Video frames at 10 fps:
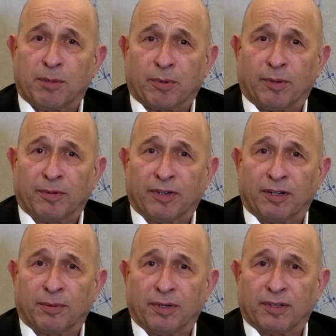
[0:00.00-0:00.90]
problem
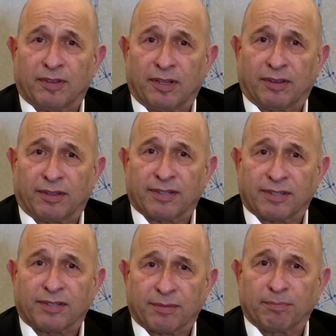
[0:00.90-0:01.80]
here with
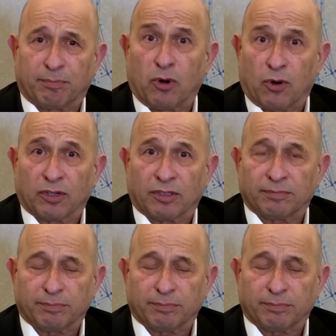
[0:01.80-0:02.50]
this board.